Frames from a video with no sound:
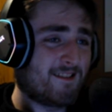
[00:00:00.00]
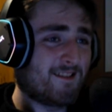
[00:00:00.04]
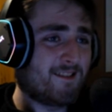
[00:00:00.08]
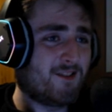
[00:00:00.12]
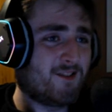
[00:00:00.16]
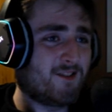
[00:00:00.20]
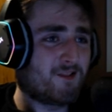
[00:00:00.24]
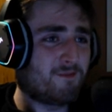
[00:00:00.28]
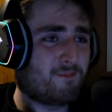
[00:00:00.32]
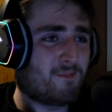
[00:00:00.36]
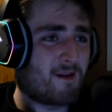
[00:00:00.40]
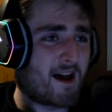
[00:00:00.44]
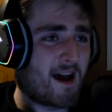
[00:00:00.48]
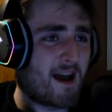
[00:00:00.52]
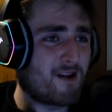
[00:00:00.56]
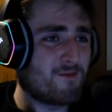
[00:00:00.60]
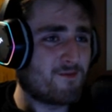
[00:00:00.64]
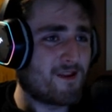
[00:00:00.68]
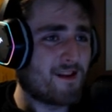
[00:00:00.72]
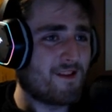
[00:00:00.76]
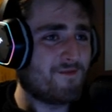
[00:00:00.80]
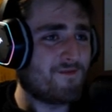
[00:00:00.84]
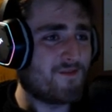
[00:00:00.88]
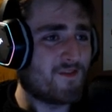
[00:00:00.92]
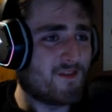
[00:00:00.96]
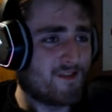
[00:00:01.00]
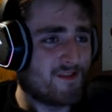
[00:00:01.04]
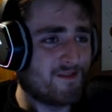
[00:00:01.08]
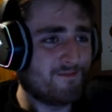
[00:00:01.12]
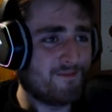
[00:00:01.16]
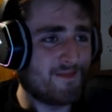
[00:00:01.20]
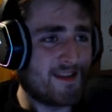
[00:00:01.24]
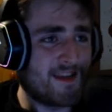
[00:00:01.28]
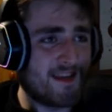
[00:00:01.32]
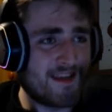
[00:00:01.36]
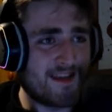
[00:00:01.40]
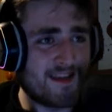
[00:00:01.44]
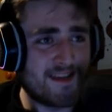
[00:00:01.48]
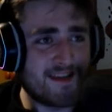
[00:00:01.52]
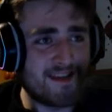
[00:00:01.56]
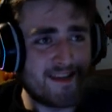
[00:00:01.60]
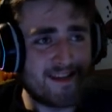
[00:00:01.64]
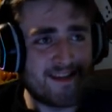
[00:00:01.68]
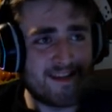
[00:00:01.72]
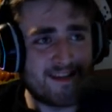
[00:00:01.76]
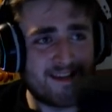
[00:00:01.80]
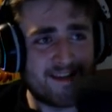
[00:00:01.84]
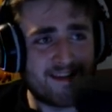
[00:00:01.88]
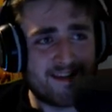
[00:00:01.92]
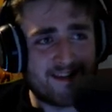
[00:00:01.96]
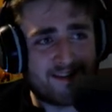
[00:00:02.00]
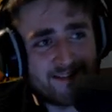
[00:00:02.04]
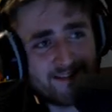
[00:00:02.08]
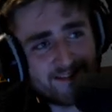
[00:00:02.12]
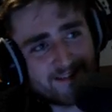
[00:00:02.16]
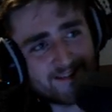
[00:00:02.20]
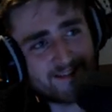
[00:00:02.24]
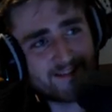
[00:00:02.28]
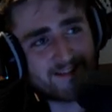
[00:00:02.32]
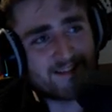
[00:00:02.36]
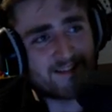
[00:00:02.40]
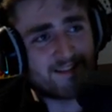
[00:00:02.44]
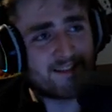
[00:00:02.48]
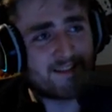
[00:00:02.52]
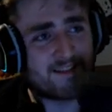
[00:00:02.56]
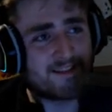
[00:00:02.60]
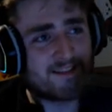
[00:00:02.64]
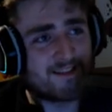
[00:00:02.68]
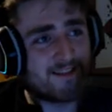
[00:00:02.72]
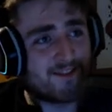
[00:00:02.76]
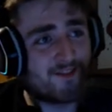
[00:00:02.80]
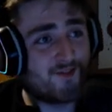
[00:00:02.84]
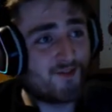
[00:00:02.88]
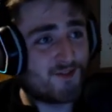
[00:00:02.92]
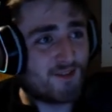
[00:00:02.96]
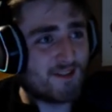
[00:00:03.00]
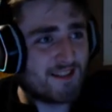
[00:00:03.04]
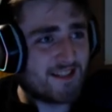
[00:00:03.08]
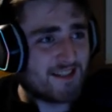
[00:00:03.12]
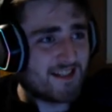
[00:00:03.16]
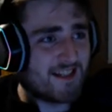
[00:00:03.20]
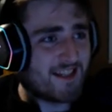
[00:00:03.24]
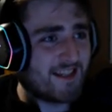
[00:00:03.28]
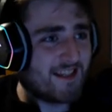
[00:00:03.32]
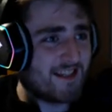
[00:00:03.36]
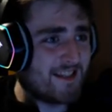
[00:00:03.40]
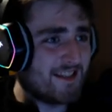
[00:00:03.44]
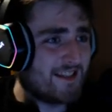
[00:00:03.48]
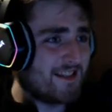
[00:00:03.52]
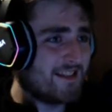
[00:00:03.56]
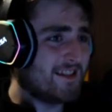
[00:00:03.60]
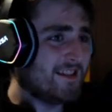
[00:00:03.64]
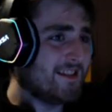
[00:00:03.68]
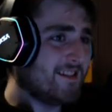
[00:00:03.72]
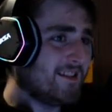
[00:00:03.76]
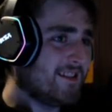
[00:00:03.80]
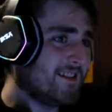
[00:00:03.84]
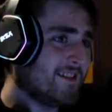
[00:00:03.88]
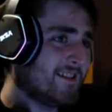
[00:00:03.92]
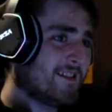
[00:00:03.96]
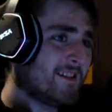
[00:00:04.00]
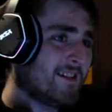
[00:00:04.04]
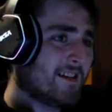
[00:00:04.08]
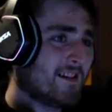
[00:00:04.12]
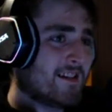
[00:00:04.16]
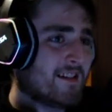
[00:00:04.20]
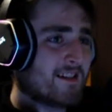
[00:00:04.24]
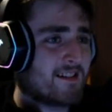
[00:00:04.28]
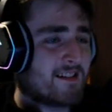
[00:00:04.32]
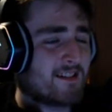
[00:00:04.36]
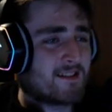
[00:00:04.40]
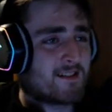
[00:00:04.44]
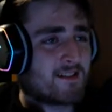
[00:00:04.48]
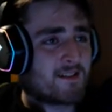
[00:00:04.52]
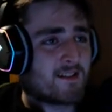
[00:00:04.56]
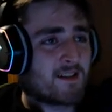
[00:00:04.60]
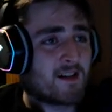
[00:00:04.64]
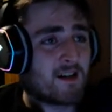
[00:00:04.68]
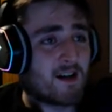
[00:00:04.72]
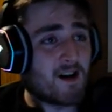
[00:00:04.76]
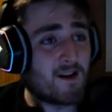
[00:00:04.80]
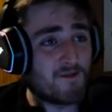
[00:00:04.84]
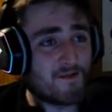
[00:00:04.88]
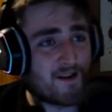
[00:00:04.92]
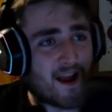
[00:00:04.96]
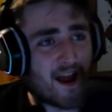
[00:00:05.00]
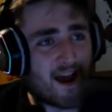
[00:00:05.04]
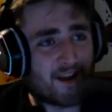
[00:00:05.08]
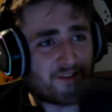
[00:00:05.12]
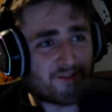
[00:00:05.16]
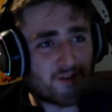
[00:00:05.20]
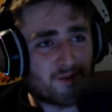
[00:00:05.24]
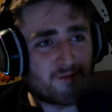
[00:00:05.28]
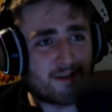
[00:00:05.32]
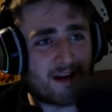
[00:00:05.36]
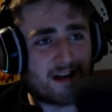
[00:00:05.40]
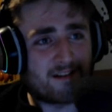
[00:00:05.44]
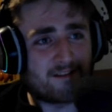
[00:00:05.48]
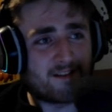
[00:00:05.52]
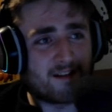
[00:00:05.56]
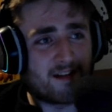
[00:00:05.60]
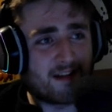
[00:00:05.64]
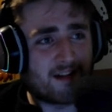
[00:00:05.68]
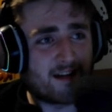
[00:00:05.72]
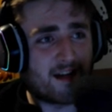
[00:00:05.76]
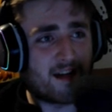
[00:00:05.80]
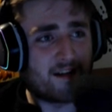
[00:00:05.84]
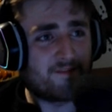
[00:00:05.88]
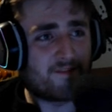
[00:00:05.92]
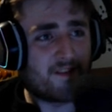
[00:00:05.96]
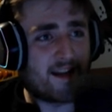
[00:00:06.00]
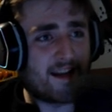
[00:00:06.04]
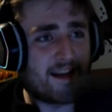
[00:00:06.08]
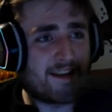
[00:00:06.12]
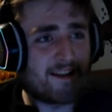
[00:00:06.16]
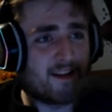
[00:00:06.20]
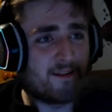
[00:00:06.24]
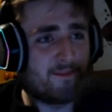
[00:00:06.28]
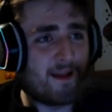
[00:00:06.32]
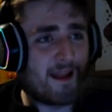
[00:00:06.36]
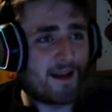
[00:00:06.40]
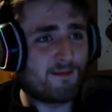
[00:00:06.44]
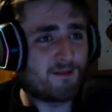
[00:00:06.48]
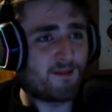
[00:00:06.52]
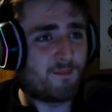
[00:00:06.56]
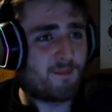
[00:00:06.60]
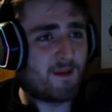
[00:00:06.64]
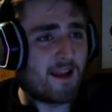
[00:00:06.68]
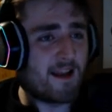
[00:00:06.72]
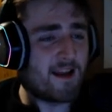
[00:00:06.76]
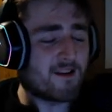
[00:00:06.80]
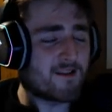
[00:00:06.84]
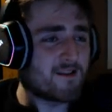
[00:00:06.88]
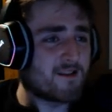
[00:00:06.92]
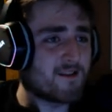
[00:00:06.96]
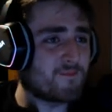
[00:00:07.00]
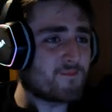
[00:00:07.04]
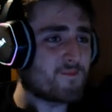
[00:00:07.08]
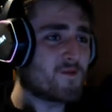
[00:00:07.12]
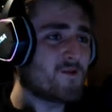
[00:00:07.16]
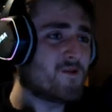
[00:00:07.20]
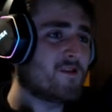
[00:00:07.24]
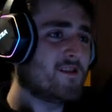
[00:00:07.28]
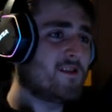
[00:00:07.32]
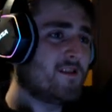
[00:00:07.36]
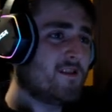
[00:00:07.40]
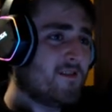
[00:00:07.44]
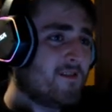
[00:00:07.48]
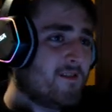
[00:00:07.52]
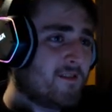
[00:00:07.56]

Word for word: you buy one for me? Really? Oh gosh, oh wow, I'm finally gonna be able to play Earthborn.